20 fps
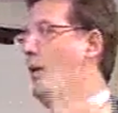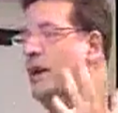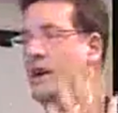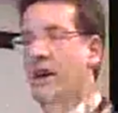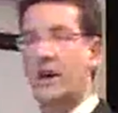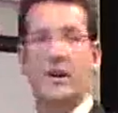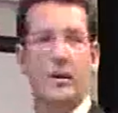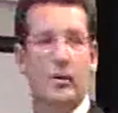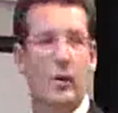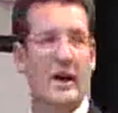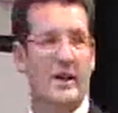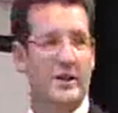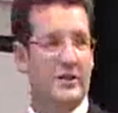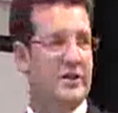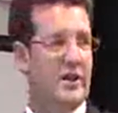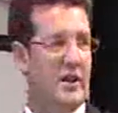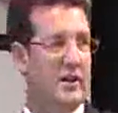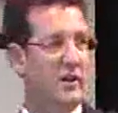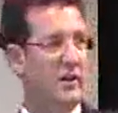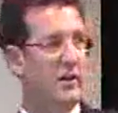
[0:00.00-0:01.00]
Now, we can only
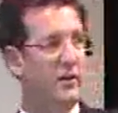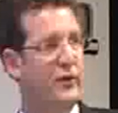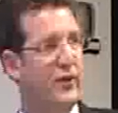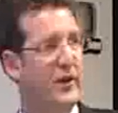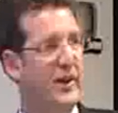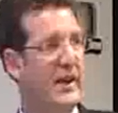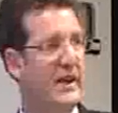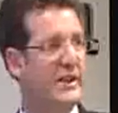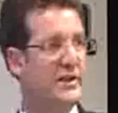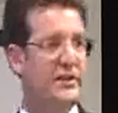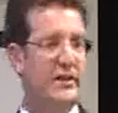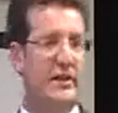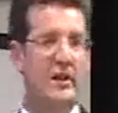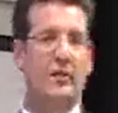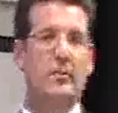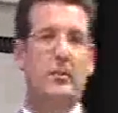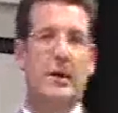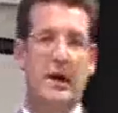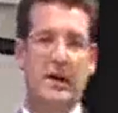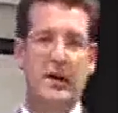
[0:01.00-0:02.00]
wait so long for an
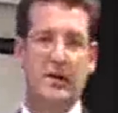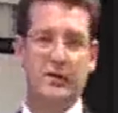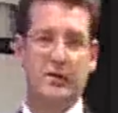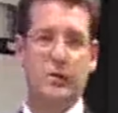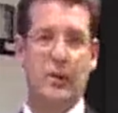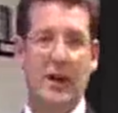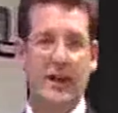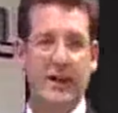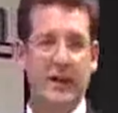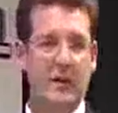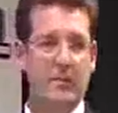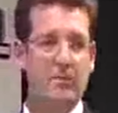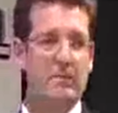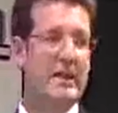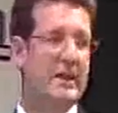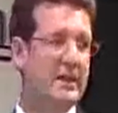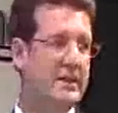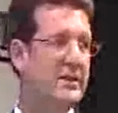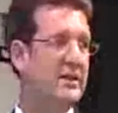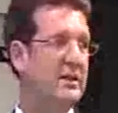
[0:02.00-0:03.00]
answer, and I've posed
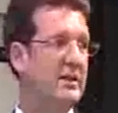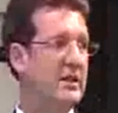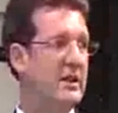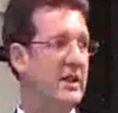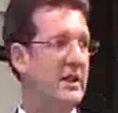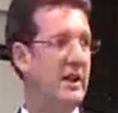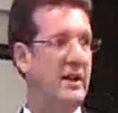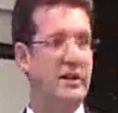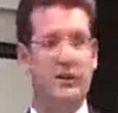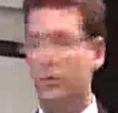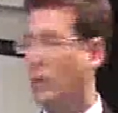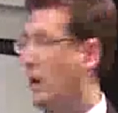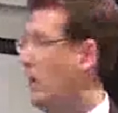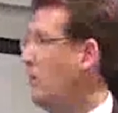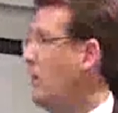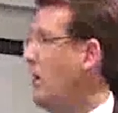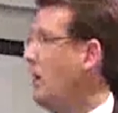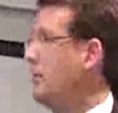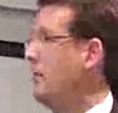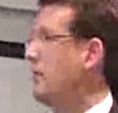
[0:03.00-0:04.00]
waiting a minute
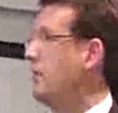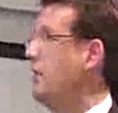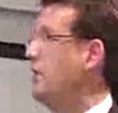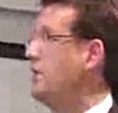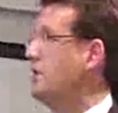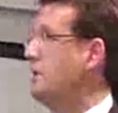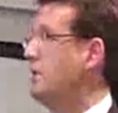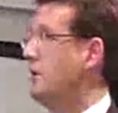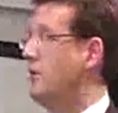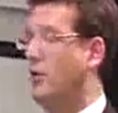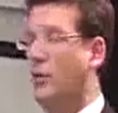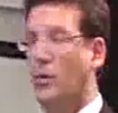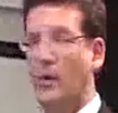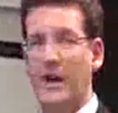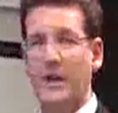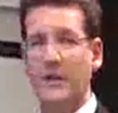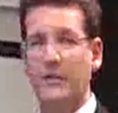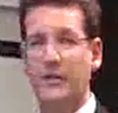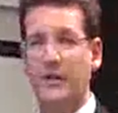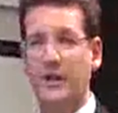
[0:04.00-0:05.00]
as what might be reasonable
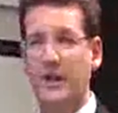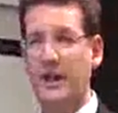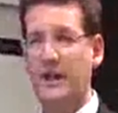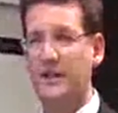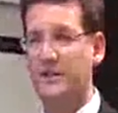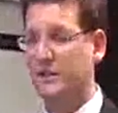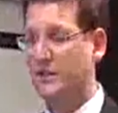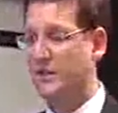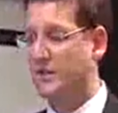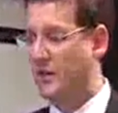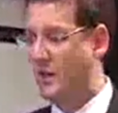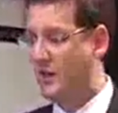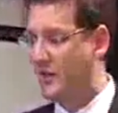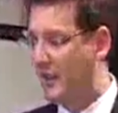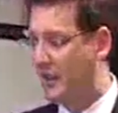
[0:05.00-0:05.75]
for waiting for an answer.